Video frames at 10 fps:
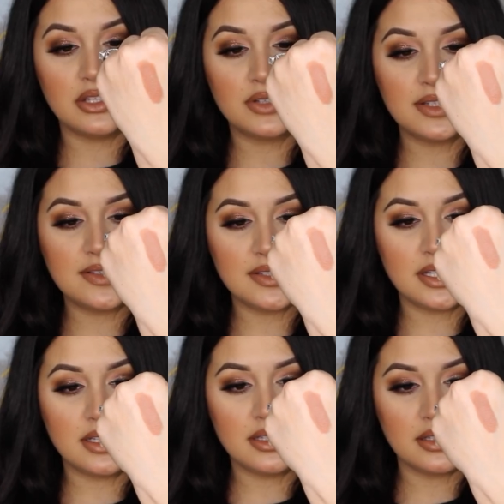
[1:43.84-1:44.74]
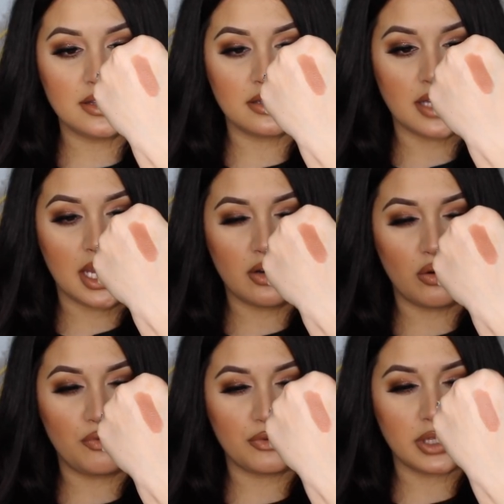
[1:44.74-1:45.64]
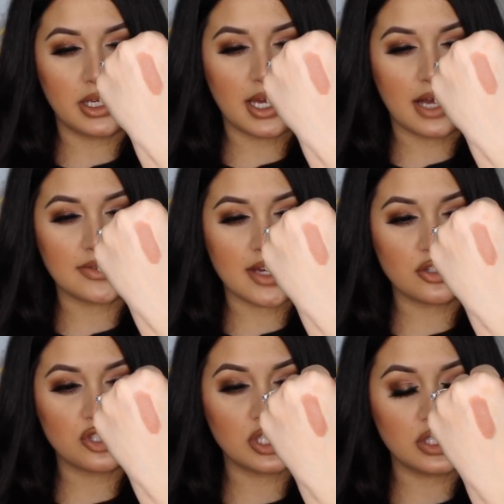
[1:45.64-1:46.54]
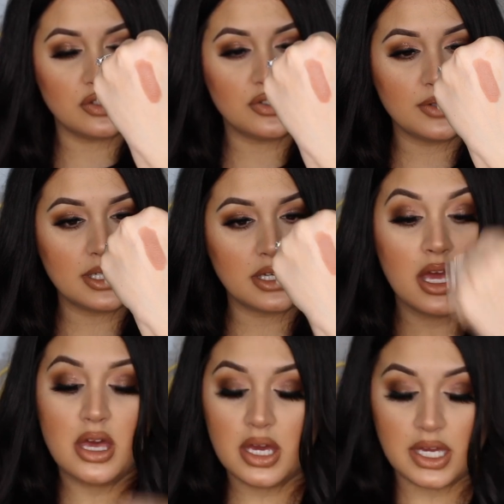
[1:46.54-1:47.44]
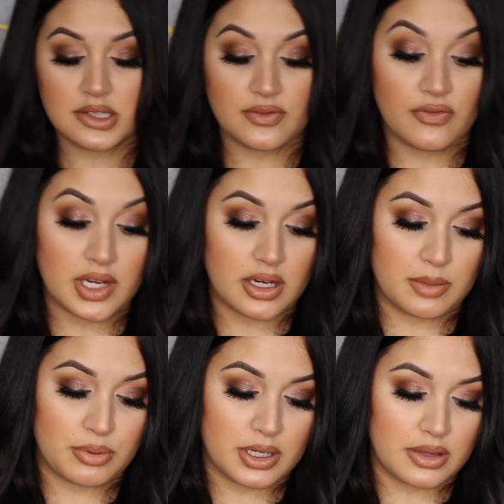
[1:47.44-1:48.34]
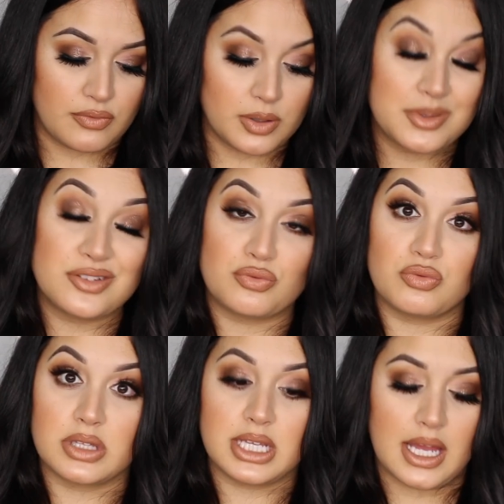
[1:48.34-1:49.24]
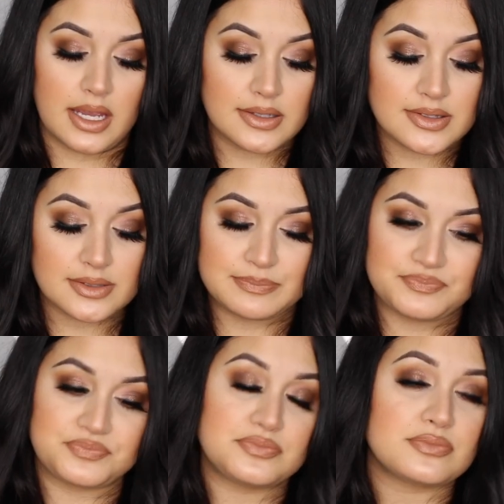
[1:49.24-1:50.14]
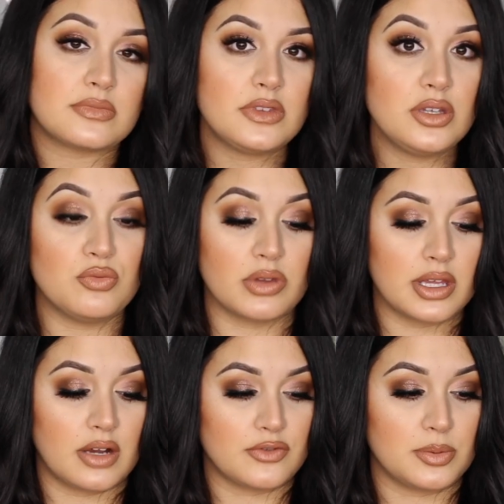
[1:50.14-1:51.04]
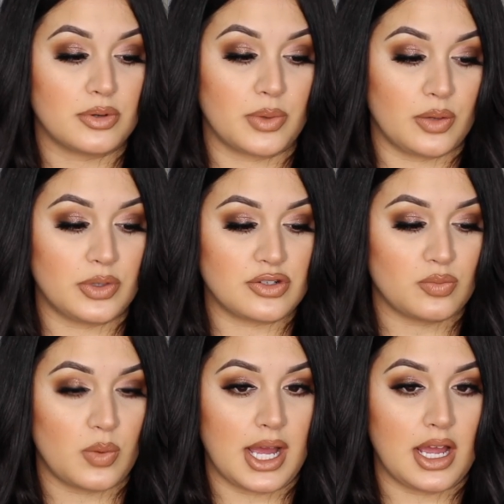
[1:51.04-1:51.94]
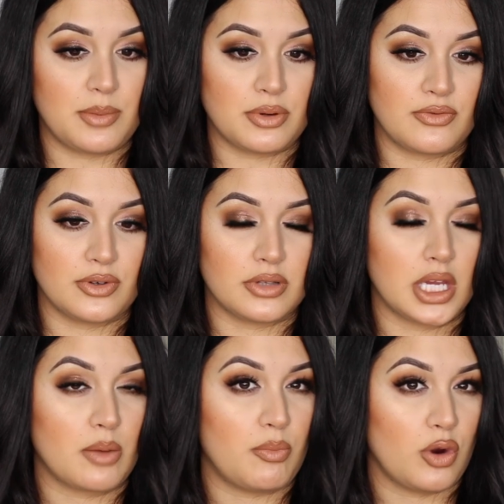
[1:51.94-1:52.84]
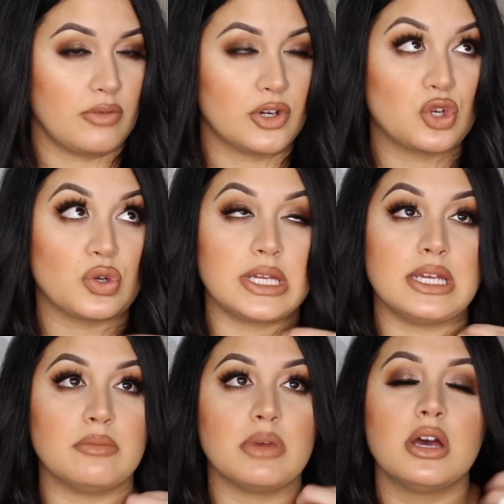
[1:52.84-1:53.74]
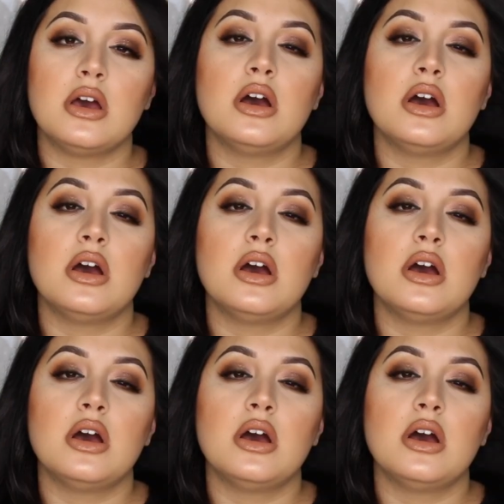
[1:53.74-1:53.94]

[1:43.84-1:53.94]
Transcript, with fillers: and you can see in the light, hopefully it has that sheen to it. It's very pretty. The formula is really nice, really comfortable to wear, which is why I prefer like a more of a cream